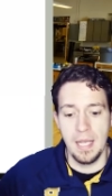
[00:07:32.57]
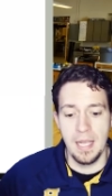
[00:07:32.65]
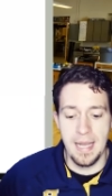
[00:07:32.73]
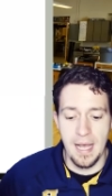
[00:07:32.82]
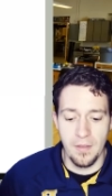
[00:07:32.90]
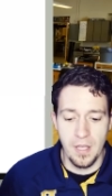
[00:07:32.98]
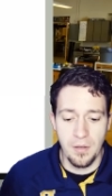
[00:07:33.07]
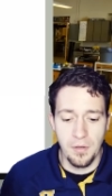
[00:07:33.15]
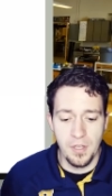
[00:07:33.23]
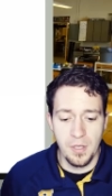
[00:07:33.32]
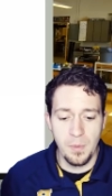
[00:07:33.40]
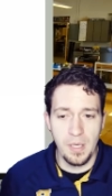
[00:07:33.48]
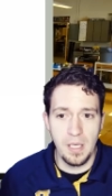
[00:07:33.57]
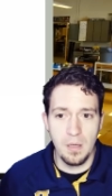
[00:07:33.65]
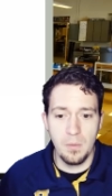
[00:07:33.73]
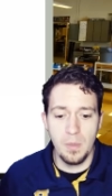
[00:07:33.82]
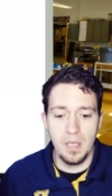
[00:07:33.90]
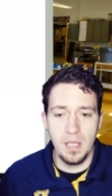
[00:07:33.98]
Now the other thing
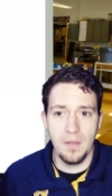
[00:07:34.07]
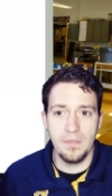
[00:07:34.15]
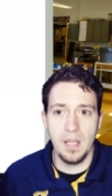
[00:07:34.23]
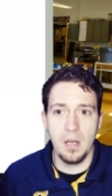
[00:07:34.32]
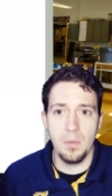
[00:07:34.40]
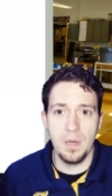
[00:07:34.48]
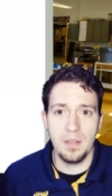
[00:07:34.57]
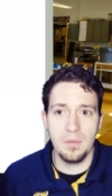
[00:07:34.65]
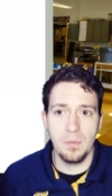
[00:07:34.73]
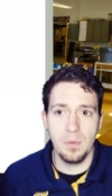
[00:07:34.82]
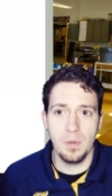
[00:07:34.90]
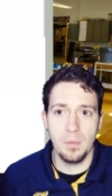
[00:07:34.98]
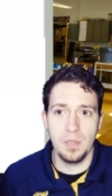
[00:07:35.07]
we we have dealt with when we're,